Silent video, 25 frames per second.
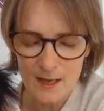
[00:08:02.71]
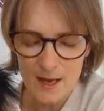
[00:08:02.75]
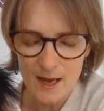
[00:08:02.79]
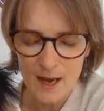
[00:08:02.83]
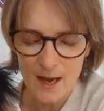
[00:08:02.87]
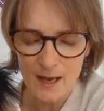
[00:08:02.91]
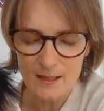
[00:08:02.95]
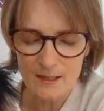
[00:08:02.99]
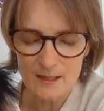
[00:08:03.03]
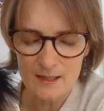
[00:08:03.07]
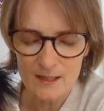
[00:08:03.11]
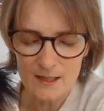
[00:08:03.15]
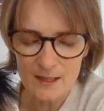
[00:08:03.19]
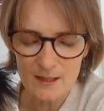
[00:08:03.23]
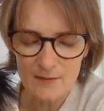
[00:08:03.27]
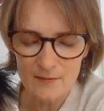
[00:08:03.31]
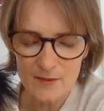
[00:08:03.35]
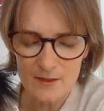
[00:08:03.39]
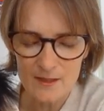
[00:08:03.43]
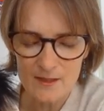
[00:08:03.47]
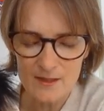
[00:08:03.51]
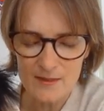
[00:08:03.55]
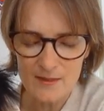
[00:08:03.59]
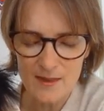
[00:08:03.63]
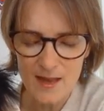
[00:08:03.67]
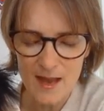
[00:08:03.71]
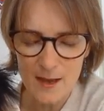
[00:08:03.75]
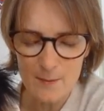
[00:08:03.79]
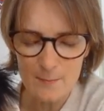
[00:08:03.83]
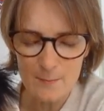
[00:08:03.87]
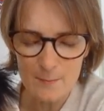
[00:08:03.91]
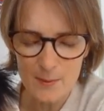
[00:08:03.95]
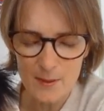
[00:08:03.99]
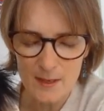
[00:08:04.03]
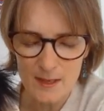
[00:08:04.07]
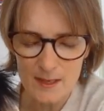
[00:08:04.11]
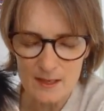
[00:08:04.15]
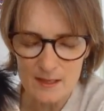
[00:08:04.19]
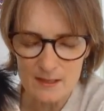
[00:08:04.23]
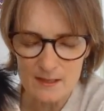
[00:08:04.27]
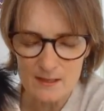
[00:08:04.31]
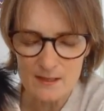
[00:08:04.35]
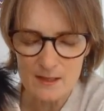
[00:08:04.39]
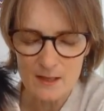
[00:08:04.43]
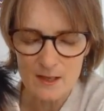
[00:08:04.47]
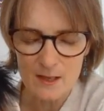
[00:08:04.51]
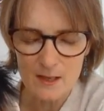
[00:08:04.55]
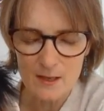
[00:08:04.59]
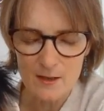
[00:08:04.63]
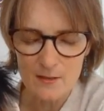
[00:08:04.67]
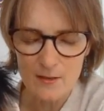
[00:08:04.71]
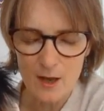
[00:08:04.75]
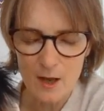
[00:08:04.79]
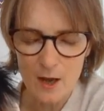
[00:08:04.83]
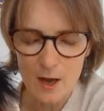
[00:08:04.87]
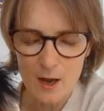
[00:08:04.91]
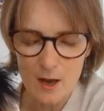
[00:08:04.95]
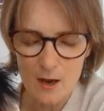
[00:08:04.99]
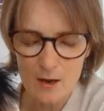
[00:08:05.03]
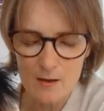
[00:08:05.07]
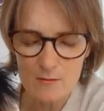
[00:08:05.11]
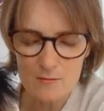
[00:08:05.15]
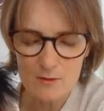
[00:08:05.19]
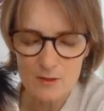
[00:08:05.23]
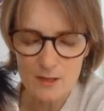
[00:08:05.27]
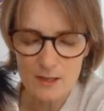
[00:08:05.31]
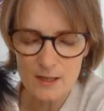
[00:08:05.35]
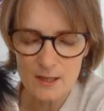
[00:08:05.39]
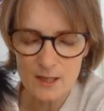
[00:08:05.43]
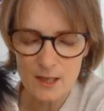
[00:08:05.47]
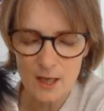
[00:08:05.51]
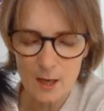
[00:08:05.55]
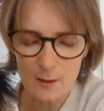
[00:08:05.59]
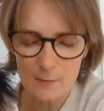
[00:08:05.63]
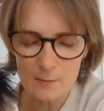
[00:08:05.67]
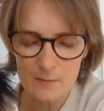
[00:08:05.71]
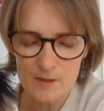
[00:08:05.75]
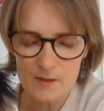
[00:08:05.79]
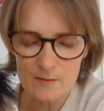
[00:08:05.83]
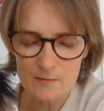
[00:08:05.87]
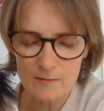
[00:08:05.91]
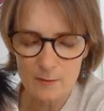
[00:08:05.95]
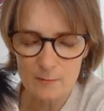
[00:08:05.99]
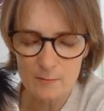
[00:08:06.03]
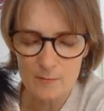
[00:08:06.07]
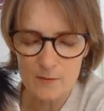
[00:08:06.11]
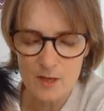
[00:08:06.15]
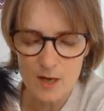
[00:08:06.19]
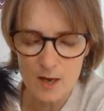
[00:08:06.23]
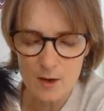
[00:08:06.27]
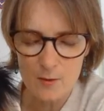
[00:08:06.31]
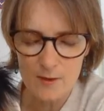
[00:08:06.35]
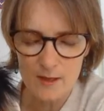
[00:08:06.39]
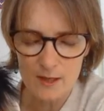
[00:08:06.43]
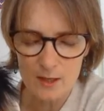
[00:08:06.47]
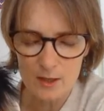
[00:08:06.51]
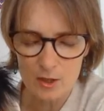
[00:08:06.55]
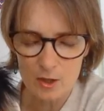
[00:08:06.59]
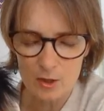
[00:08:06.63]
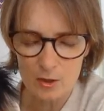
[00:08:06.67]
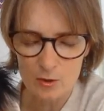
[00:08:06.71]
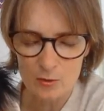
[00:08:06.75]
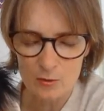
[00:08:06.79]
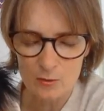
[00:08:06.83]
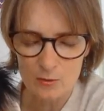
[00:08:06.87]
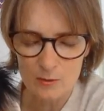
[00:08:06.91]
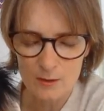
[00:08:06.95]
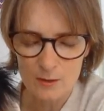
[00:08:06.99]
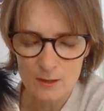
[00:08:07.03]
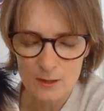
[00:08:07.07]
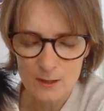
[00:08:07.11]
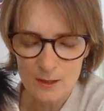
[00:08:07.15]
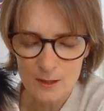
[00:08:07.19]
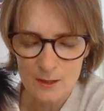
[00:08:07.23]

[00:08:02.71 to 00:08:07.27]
and give us that peace that only comes from knowing you.